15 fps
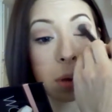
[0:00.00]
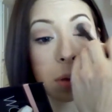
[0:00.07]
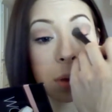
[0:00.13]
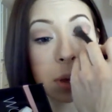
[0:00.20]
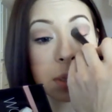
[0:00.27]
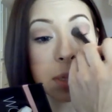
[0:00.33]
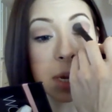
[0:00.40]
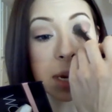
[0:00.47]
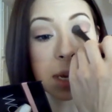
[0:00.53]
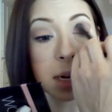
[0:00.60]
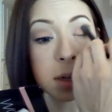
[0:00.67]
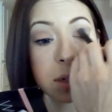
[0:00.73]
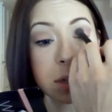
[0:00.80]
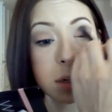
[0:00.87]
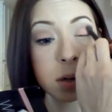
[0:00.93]
And then take it
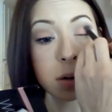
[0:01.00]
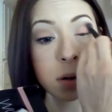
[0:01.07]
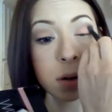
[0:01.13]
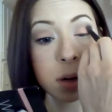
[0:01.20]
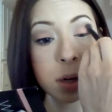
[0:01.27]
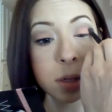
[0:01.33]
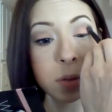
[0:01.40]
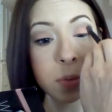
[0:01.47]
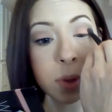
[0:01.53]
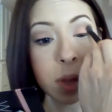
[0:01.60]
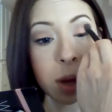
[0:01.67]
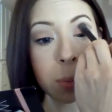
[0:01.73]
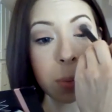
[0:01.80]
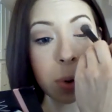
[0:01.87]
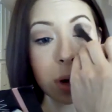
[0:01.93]
into your crease with
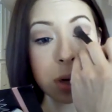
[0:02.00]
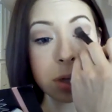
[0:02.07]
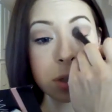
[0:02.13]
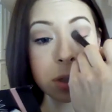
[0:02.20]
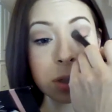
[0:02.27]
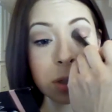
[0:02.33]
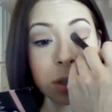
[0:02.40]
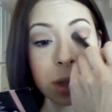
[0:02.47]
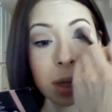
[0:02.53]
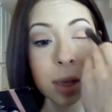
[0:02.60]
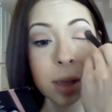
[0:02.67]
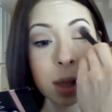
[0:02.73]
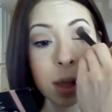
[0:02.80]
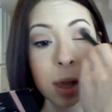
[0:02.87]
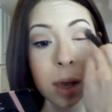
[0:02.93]
that brush,
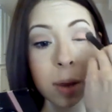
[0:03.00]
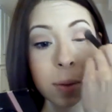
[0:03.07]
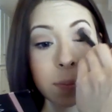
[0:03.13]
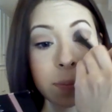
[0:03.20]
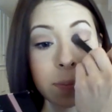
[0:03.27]
like that.